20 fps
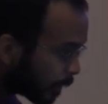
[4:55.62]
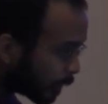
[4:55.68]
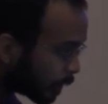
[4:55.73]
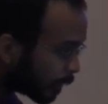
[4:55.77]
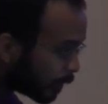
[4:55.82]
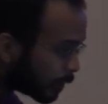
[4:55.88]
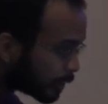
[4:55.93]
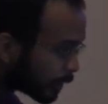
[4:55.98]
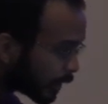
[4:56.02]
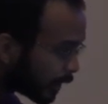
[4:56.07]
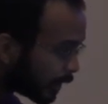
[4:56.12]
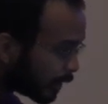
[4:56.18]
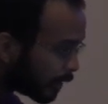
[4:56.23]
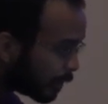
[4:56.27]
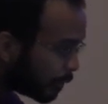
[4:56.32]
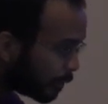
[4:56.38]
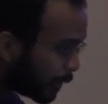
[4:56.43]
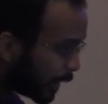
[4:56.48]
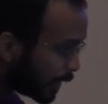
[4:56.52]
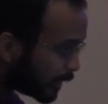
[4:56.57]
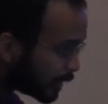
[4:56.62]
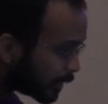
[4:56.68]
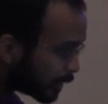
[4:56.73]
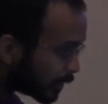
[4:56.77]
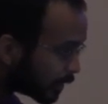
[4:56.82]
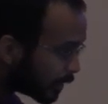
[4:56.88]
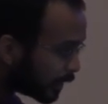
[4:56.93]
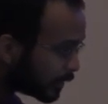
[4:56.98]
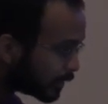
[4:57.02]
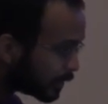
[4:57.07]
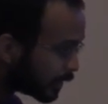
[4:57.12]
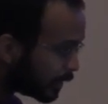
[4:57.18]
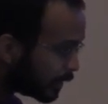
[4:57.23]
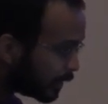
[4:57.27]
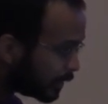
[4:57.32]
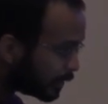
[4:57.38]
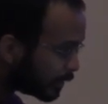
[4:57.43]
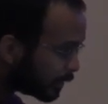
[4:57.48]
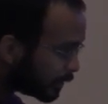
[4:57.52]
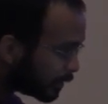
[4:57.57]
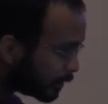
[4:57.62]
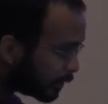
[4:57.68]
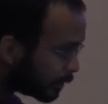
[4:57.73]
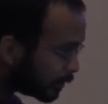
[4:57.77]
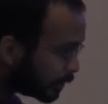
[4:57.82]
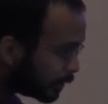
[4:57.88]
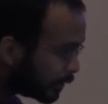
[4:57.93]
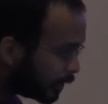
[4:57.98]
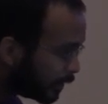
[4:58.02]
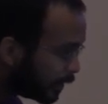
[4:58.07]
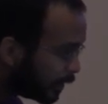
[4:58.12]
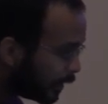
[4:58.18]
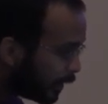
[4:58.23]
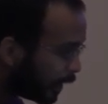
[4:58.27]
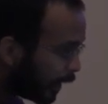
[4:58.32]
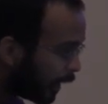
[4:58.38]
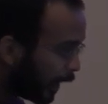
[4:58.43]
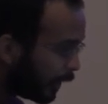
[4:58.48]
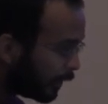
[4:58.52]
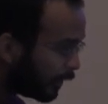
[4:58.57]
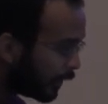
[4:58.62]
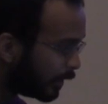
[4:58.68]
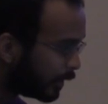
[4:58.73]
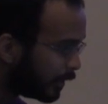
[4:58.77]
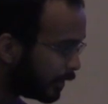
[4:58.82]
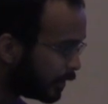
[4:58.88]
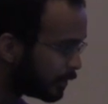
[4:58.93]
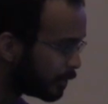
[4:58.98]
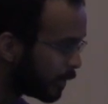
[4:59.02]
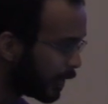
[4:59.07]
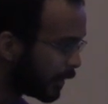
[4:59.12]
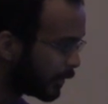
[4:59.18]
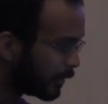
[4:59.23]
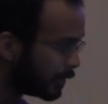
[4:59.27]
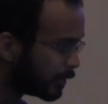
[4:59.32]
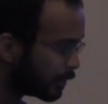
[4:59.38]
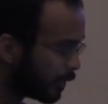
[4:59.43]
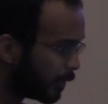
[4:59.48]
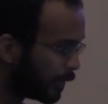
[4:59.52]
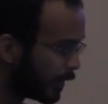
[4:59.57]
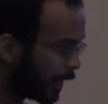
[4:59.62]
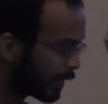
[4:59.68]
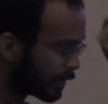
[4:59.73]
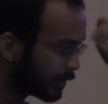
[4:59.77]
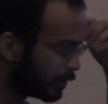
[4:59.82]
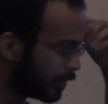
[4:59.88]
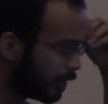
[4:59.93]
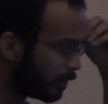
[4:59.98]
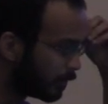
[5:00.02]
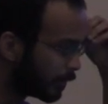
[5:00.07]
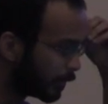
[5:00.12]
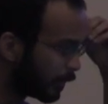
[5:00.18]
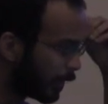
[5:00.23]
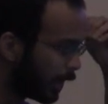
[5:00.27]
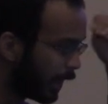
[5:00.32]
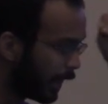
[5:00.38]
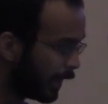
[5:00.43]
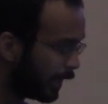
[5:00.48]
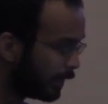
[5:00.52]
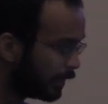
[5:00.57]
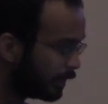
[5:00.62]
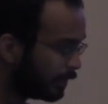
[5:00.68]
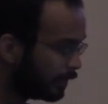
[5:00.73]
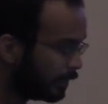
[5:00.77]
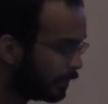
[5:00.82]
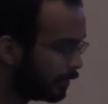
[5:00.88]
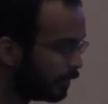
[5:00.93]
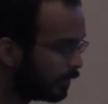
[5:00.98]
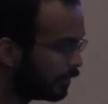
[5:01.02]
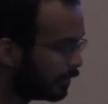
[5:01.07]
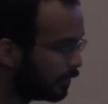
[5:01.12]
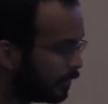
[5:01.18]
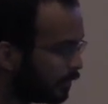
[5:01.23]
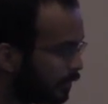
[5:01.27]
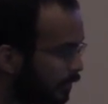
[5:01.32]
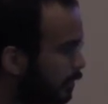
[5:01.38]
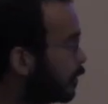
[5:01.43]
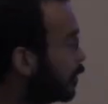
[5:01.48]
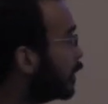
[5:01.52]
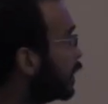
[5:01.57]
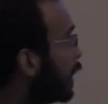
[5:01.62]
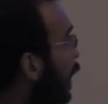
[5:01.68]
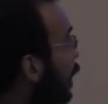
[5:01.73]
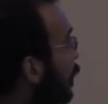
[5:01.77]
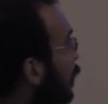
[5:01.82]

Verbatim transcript: those are kind of the basic things that it needs to do. And then these methods are what we actually override to allow